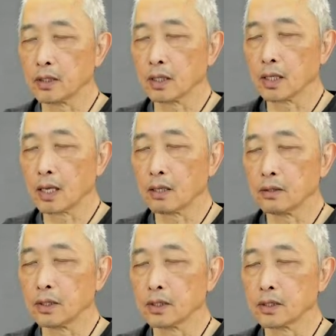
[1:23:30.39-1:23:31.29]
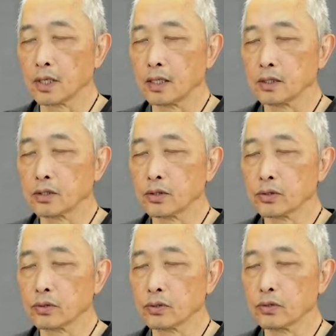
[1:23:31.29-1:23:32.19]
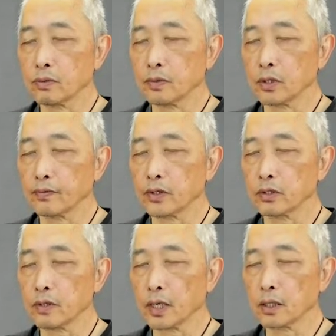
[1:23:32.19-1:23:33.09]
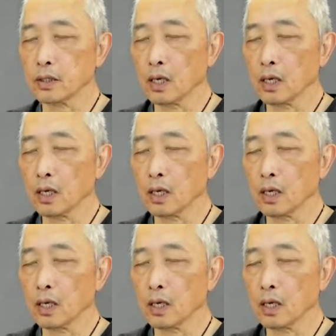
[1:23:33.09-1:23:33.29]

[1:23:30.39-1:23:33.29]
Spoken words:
The cloud is the ancestral home of the dragon.